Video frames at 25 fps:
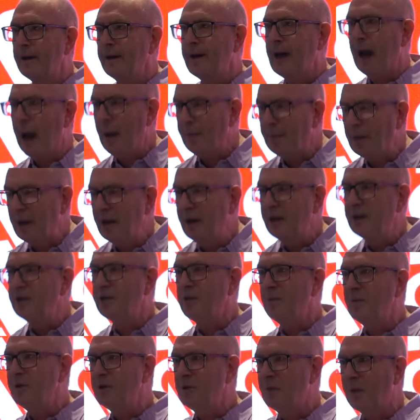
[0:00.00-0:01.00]

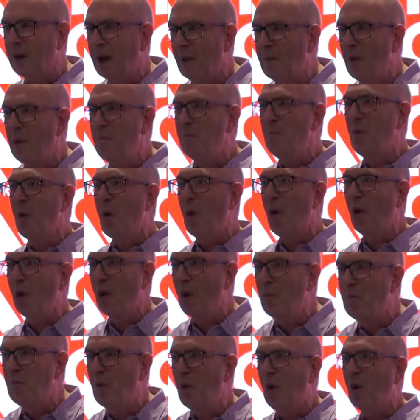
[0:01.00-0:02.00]
capitalism is becoming
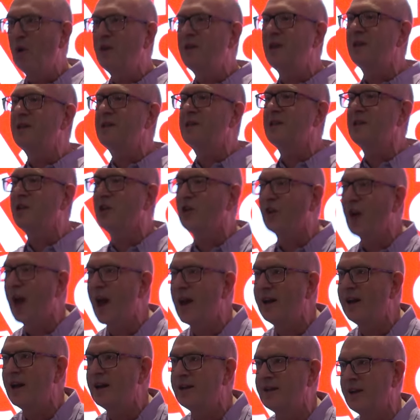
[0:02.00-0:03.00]
more and more
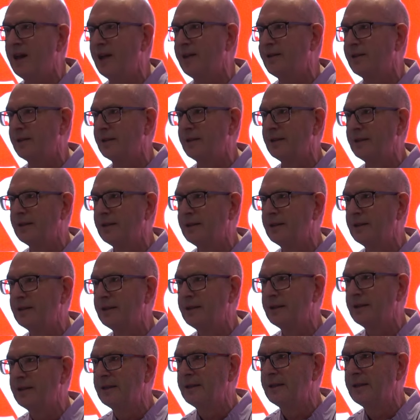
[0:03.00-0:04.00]
discredited.
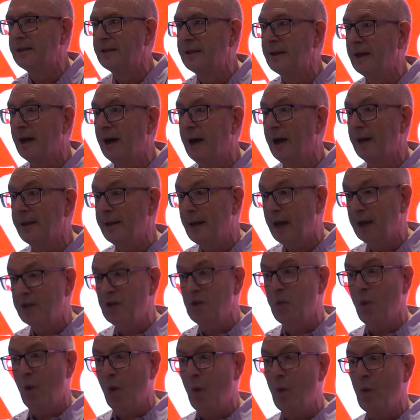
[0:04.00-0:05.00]
And
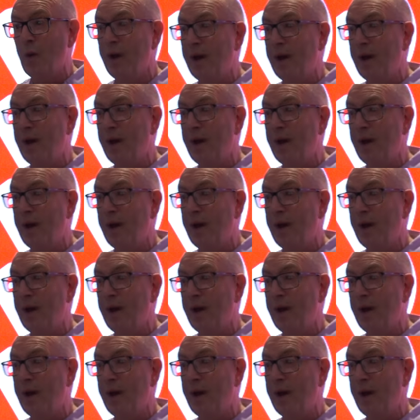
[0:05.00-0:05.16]
that's what